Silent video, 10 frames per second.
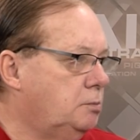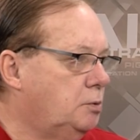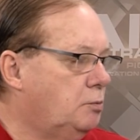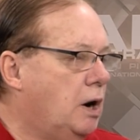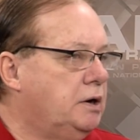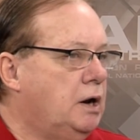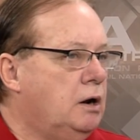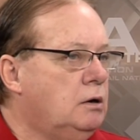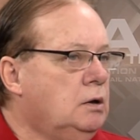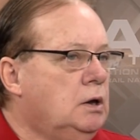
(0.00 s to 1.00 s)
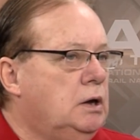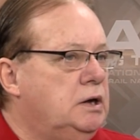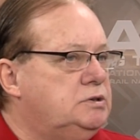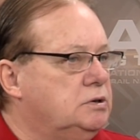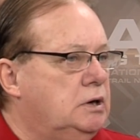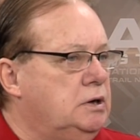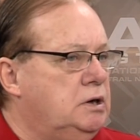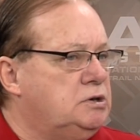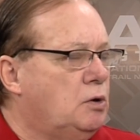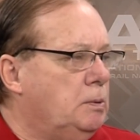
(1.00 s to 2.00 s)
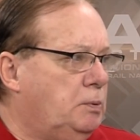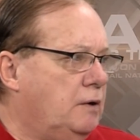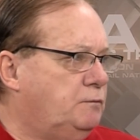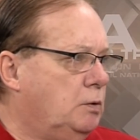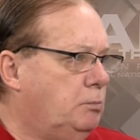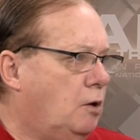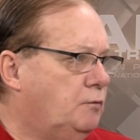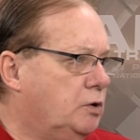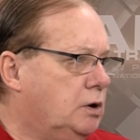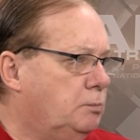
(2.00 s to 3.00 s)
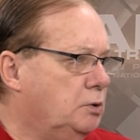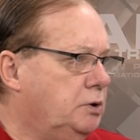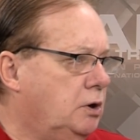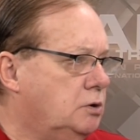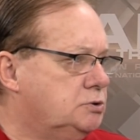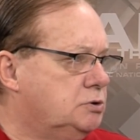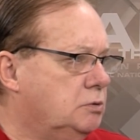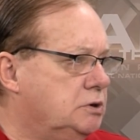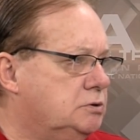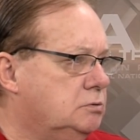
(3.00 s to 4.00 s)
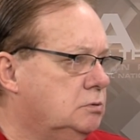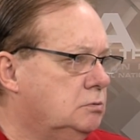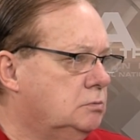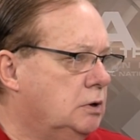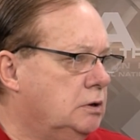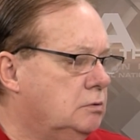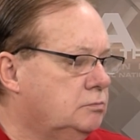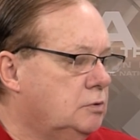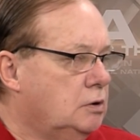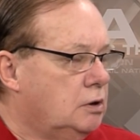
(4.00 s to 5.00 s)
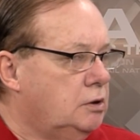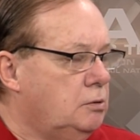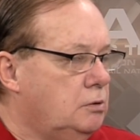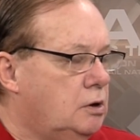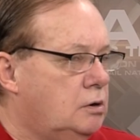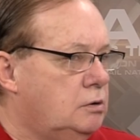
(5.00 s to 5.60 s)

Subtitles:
but right now he's only played football for a couple of years, so he's a little bit